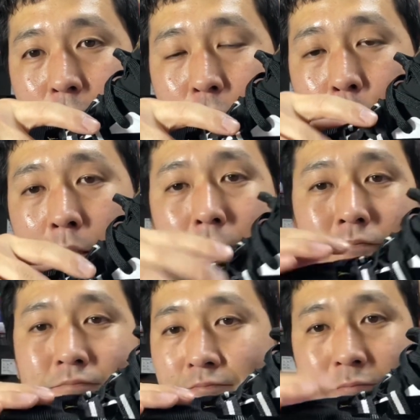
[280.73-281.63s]
roomy
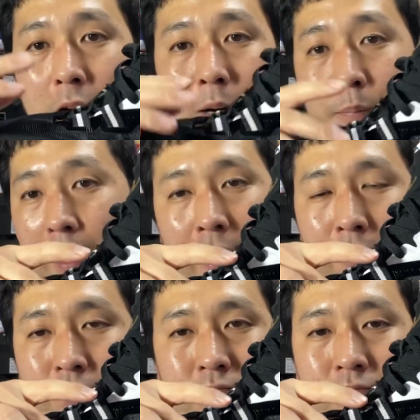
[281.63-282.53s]
top
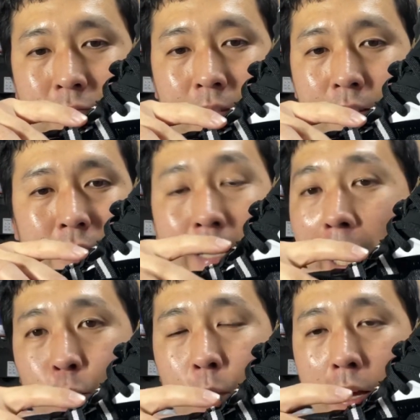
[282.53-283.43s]
and
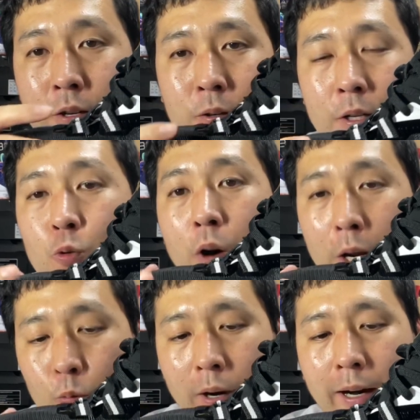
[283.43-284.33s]
sideways. So it's
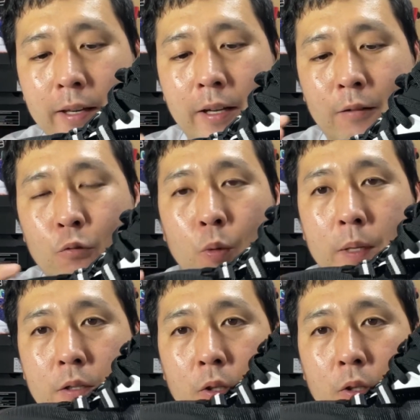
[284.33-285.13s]
quite wide and roomy.